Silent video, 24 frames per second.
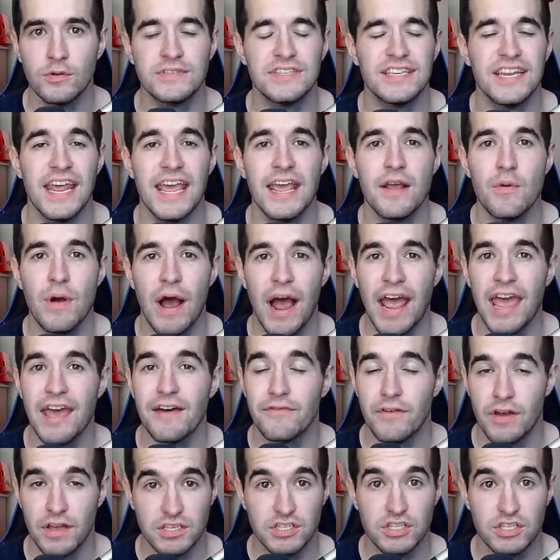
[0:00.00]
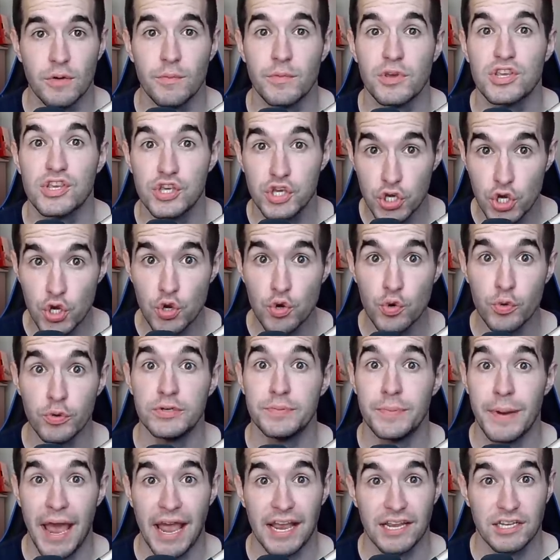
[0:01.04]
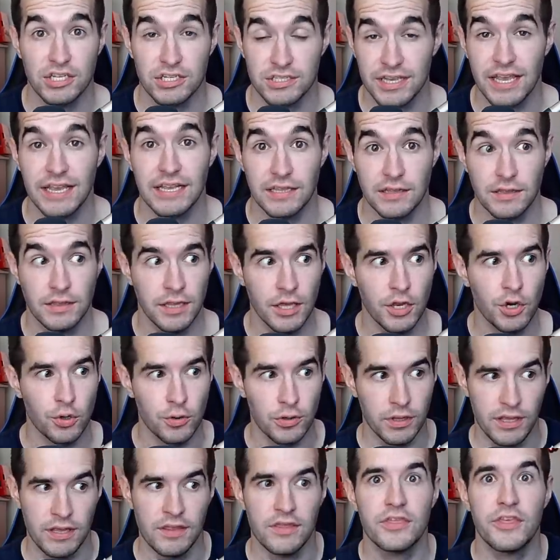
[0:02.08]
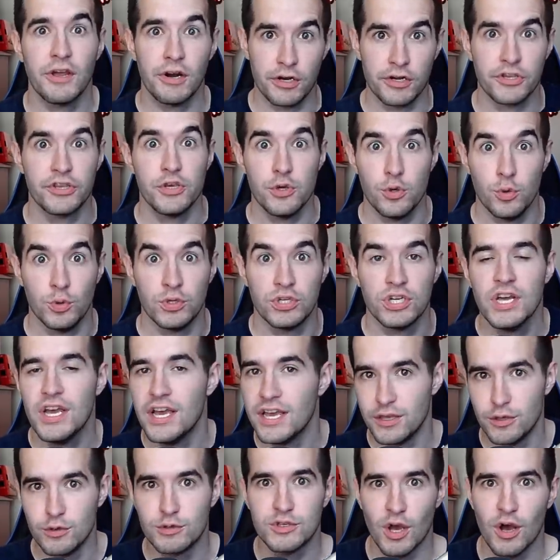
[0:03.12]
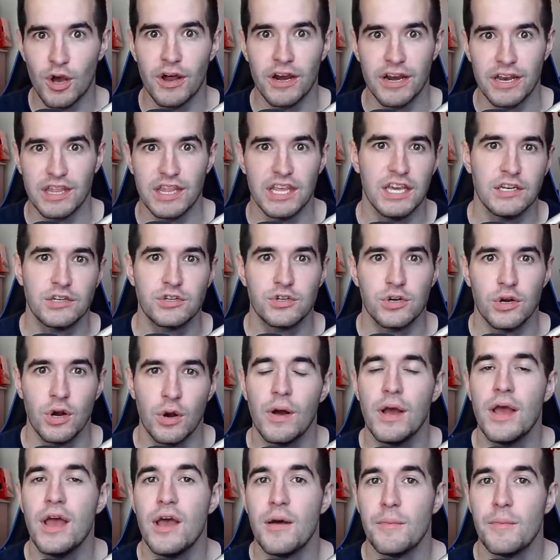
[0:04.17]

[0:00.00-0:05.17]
Today I have some huge packages, like literally, they're huge. You saw it in the intro.